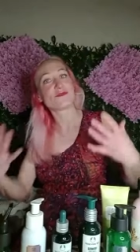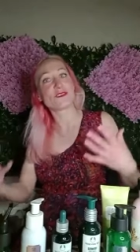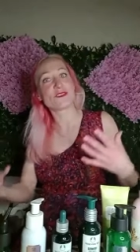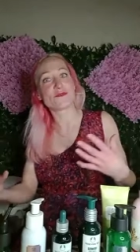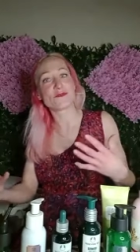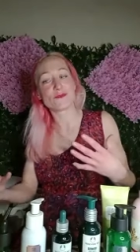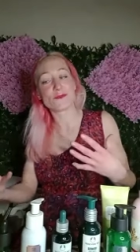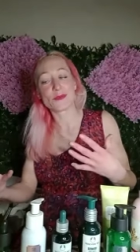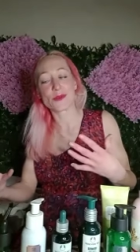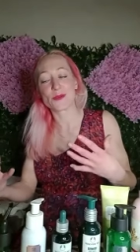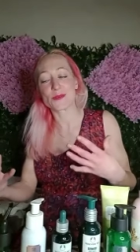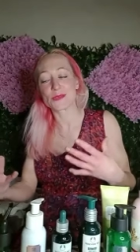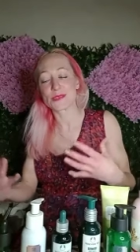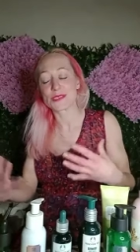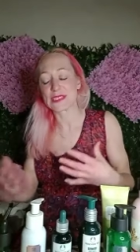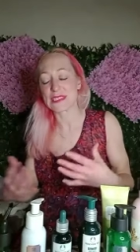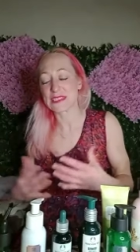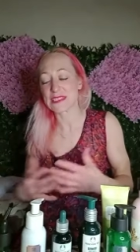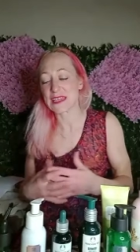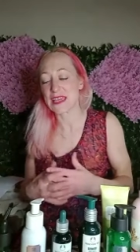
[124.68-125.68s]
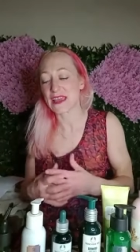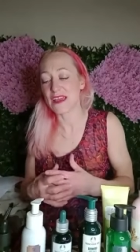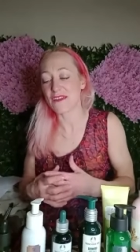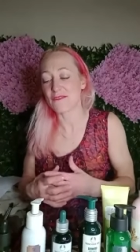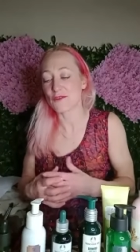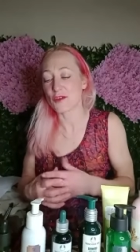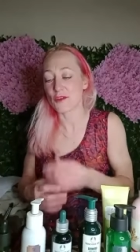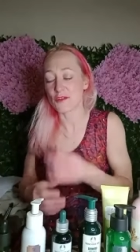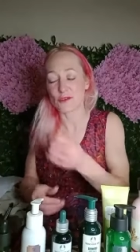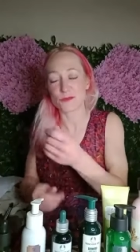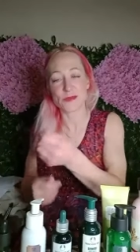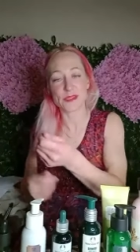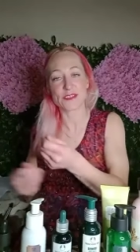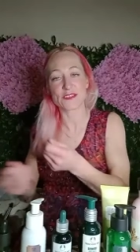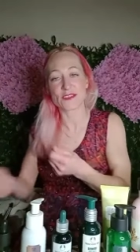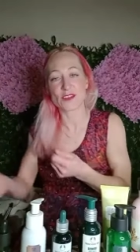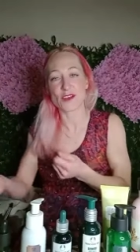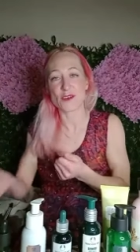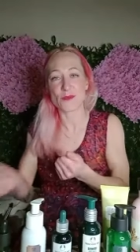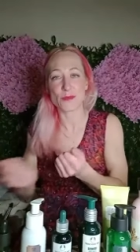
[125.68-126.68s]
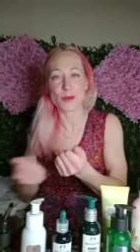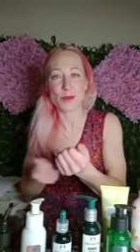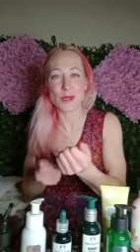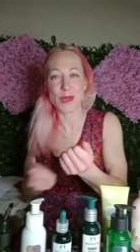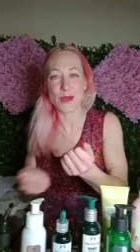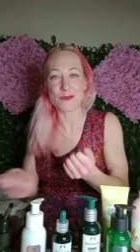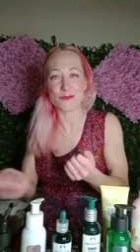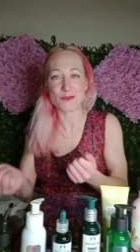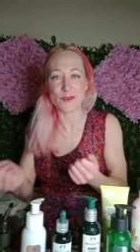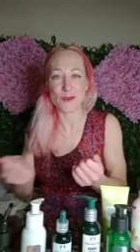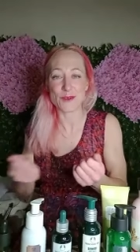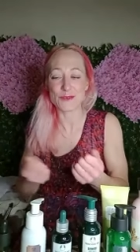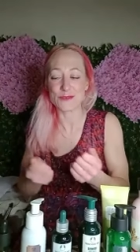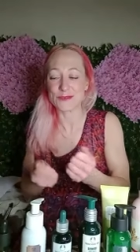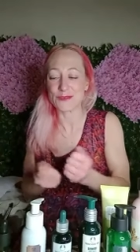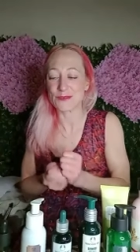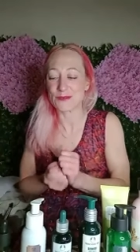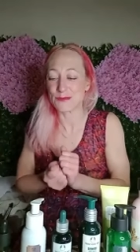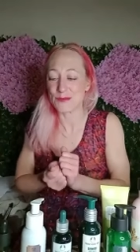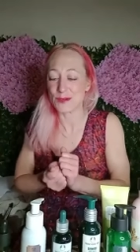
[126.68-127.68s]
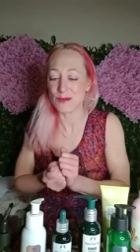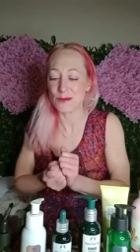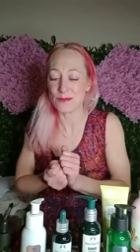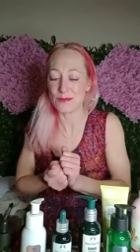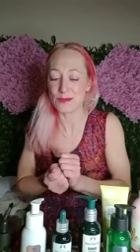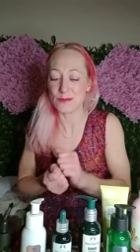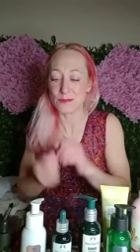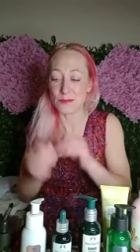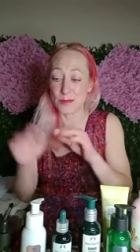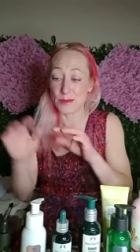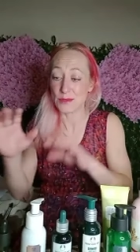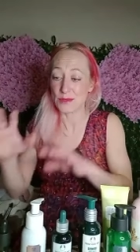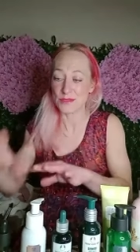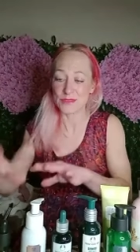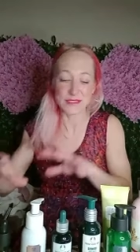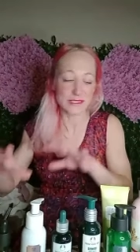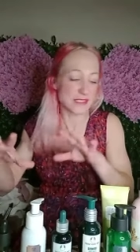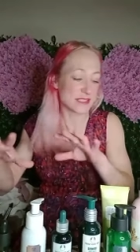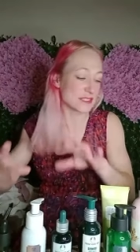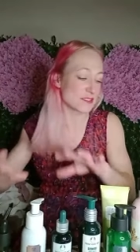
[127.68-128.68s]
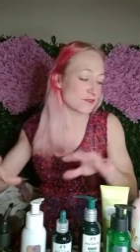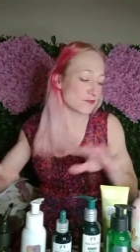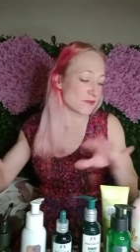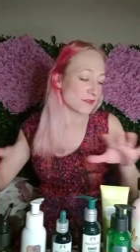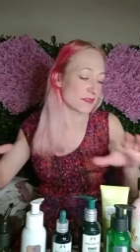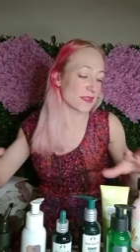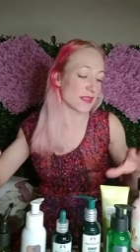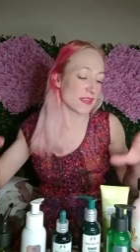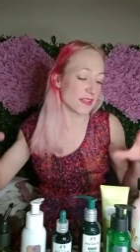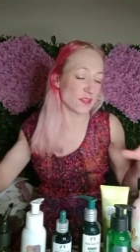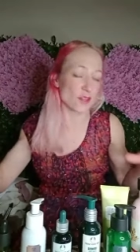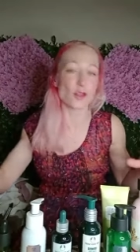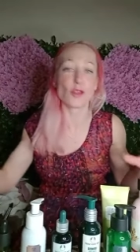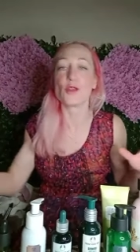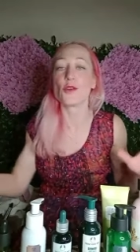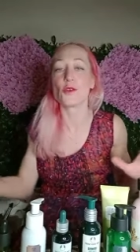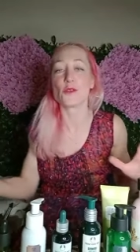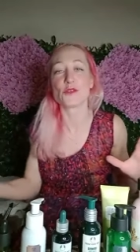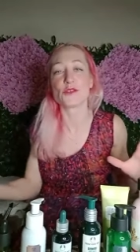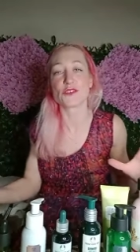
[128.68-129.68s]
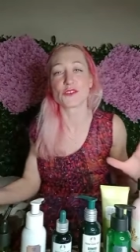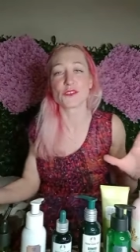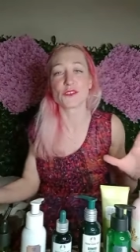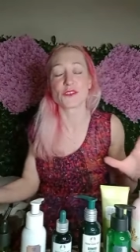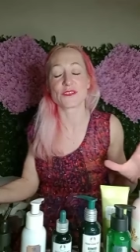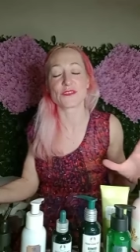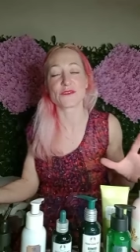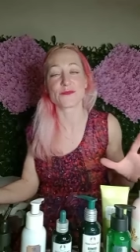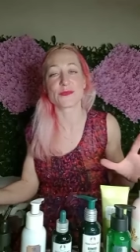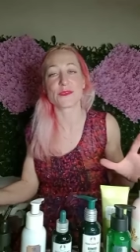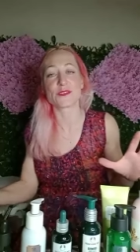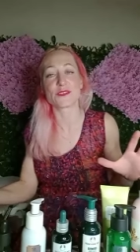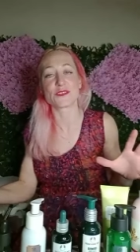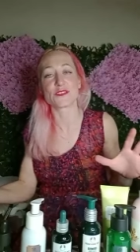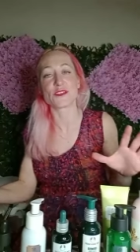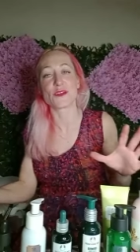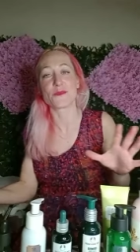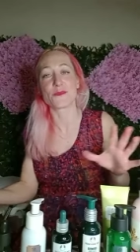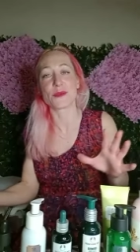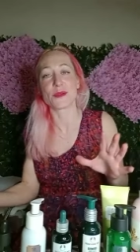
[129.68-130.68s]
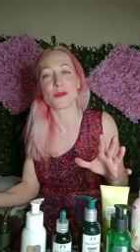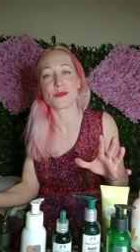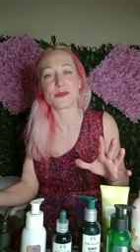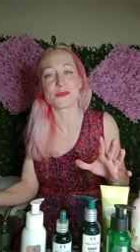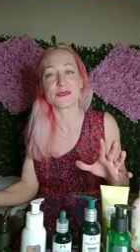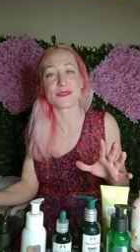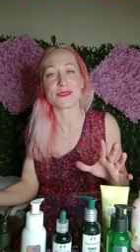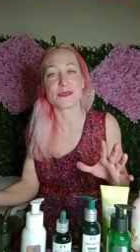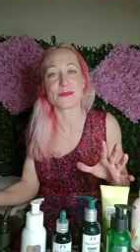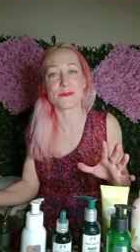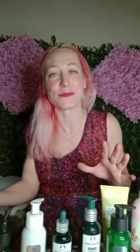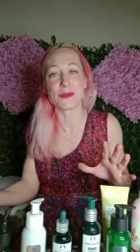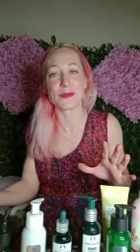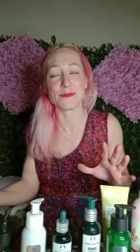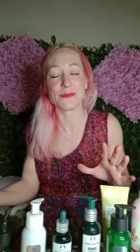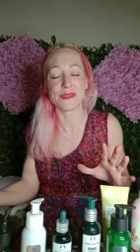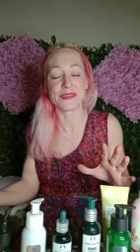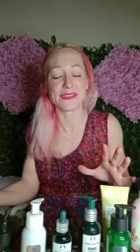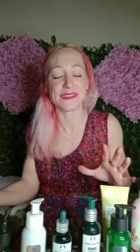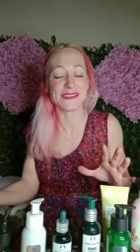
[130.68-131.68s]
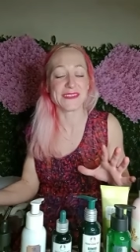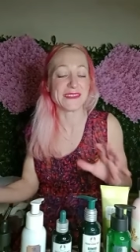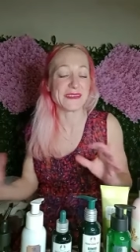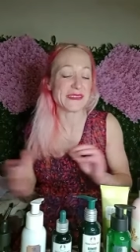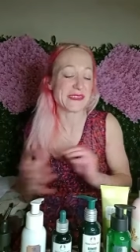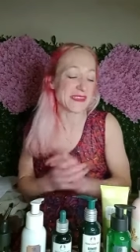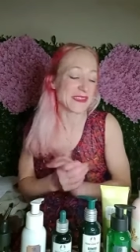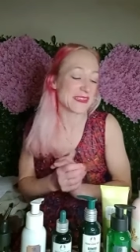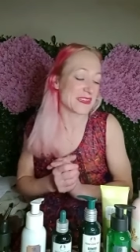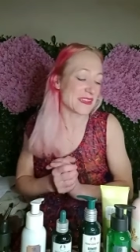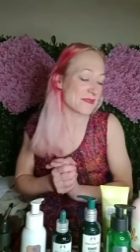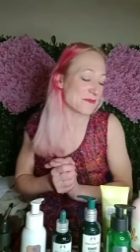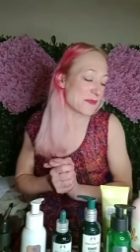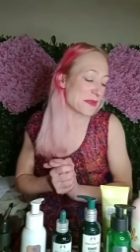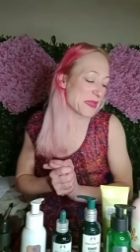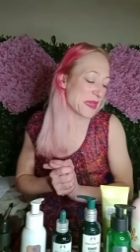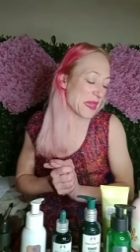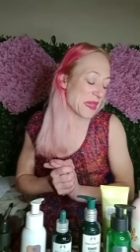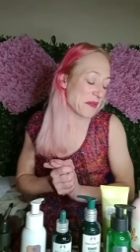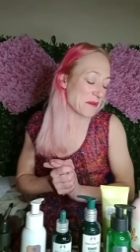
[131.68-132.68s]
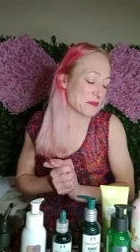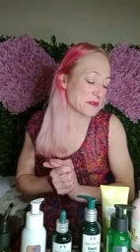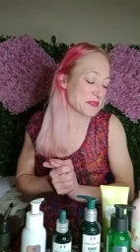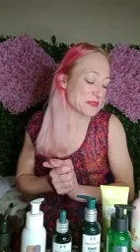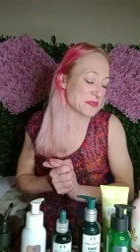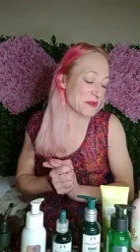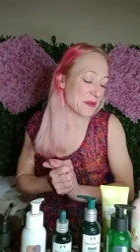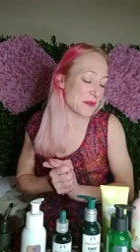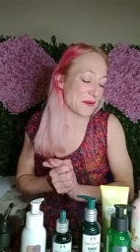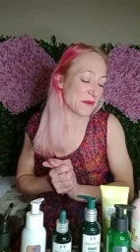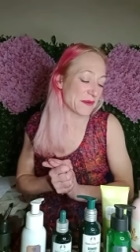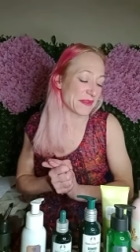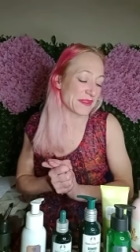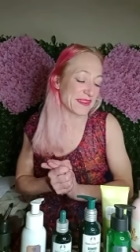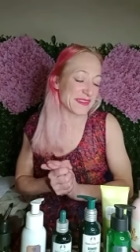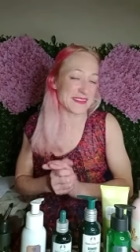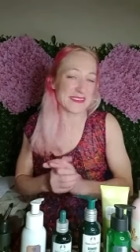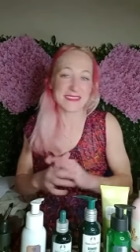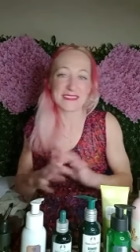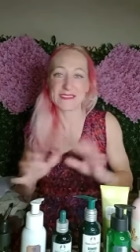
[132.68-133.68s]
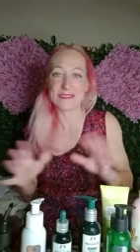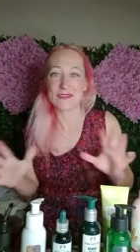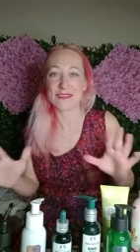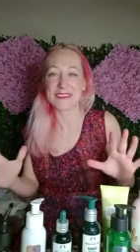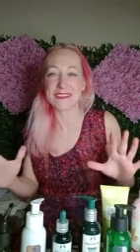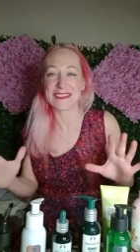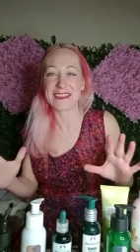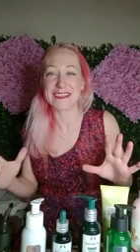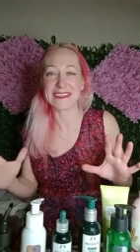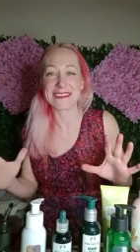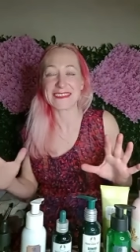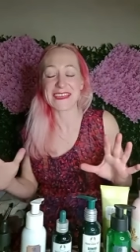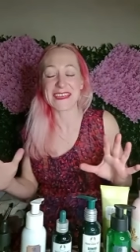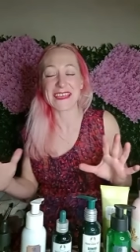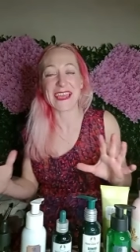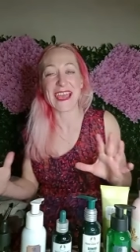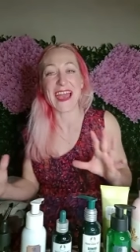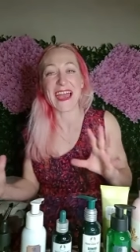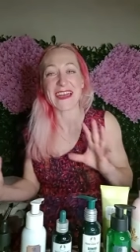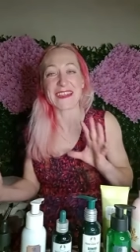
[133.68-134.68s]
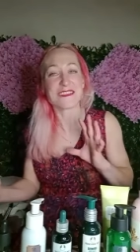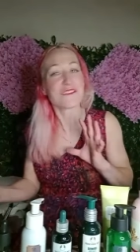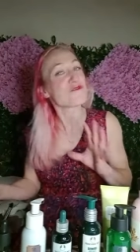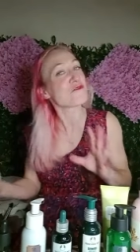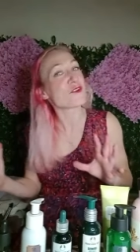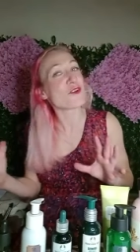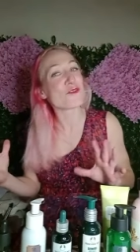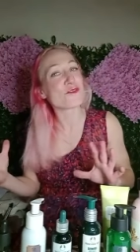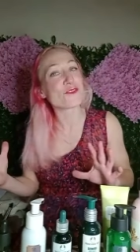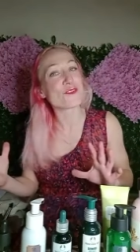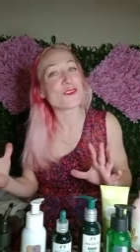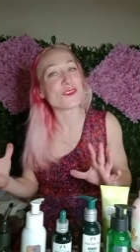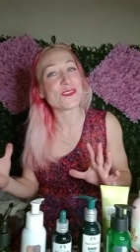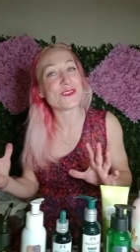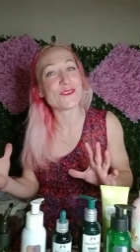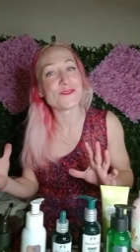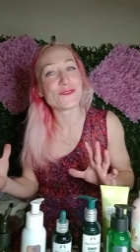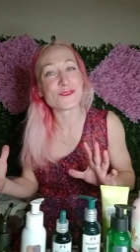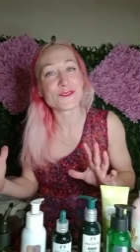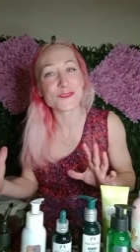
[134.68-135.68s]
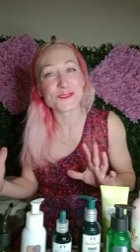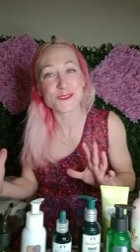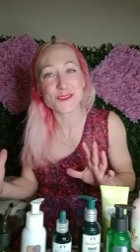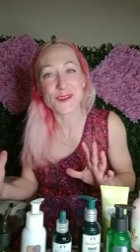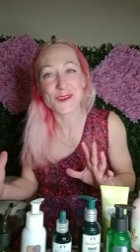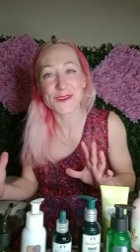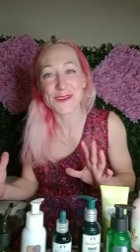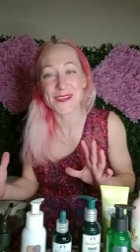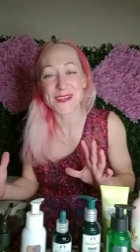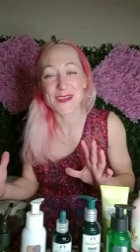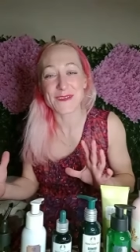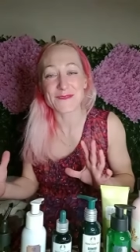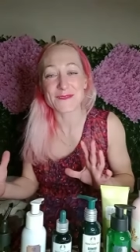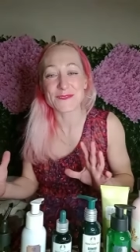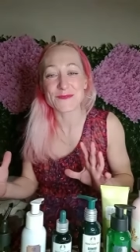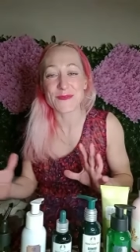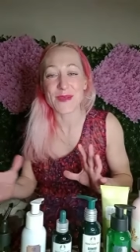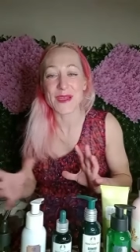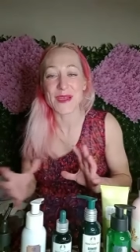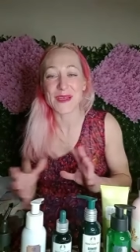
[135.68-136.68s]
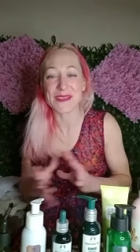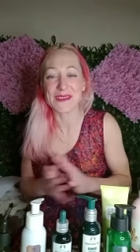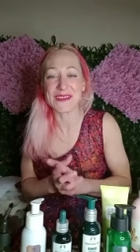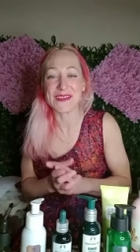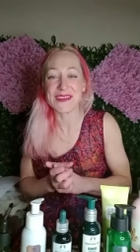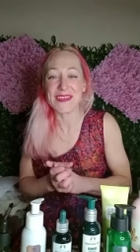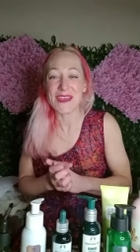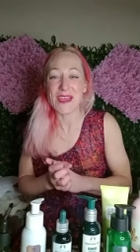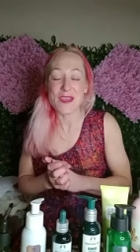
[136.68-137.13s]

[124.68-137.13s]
some different boxes. I have got them in sort of pull out drawers at the moment, but there's literally loads and loads of Body Shop products at the moment in my house, so it's fantastic. And I've got a 13-year-old daughter now as well,